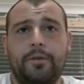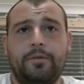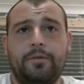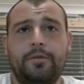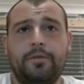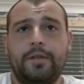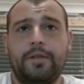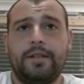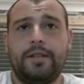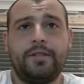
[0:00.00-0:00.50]

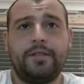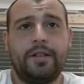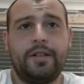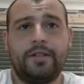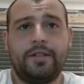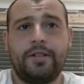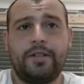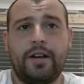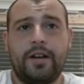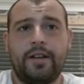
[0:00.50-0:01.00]
he's
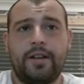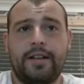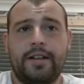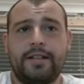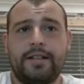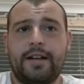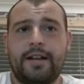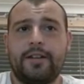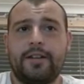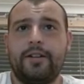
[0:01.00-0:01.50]
starting the
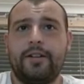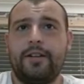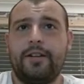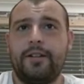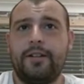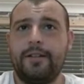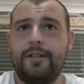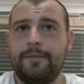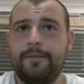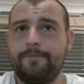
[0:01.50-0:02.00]
attack early.
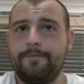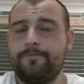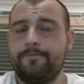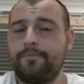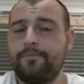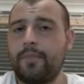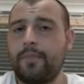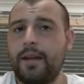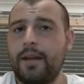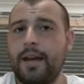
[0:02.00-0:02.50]

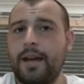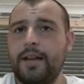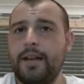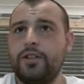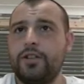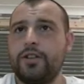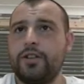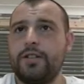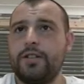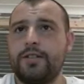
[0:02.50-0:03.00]

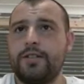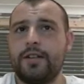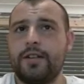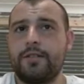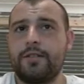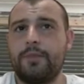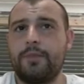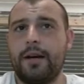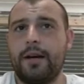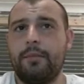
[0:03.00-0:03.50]
h6
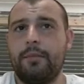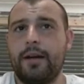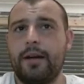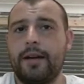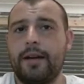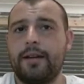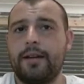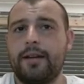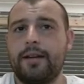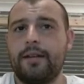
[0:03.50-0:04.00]
by black,
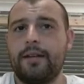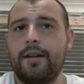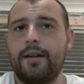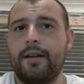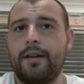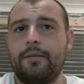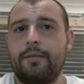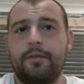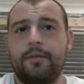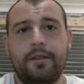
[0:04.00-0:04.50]
and
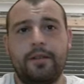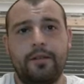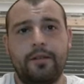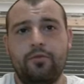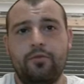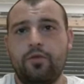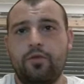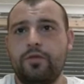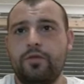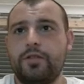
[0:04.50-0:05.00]
the
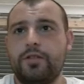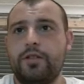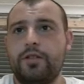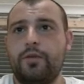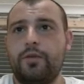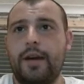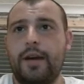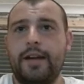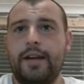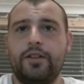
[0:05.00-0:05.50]
rook to
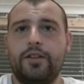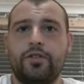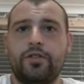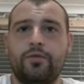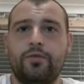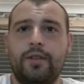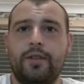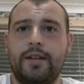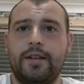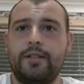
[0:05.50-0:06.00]

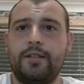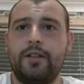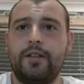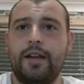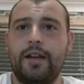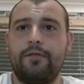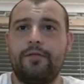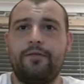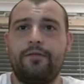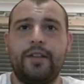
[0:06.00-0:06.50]
h3, not even
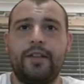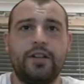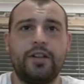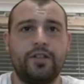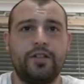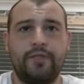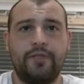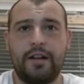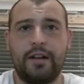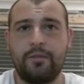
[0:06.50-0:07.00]
finished
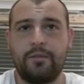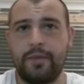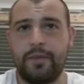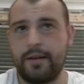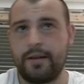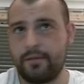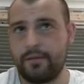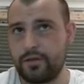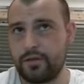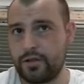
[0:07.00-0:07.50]
developing,
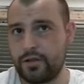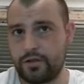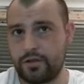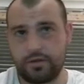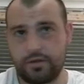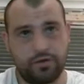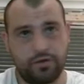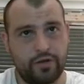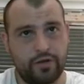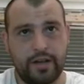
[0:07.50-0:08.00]
just
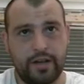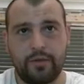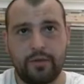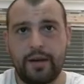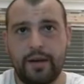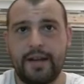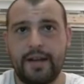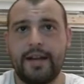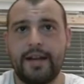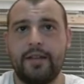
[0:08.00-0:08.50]
straight away
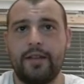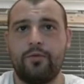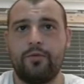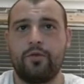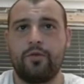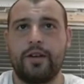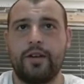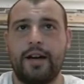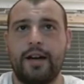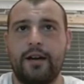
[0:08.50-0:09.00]
get the rook
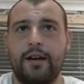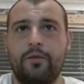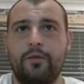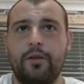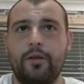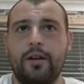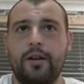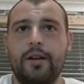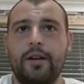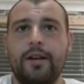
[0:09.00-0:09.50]
out,
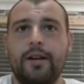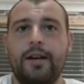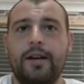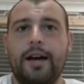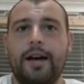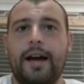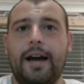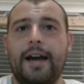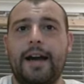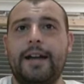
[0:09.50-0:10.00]

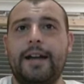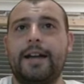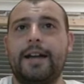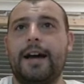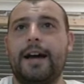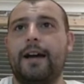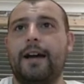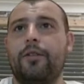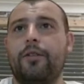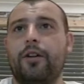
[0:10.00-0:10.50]
eyeing
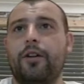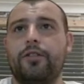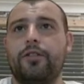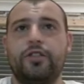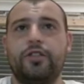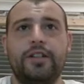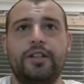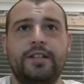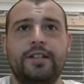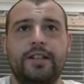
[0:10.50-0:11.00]
down on
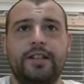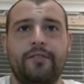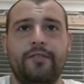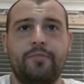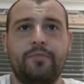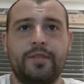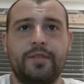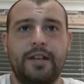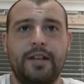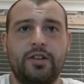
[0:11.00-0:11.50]
g7
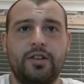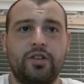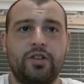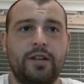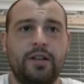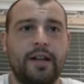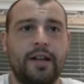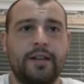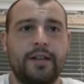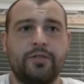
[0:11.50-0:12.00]
potentially
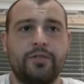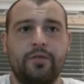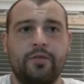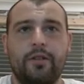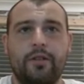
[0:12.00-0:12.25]
later on.